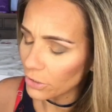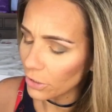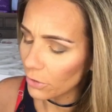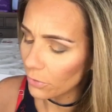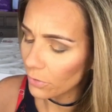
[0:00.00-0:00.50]

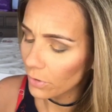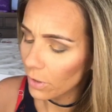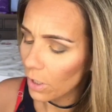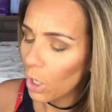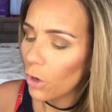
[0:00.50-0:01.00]
too.
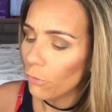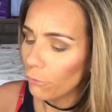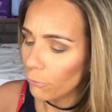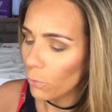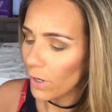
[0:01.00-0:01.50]

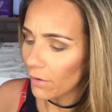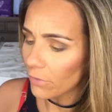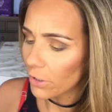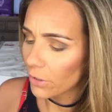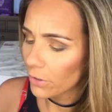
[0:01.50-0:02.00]

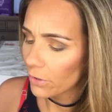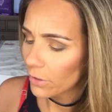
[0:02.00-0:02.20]
Forever.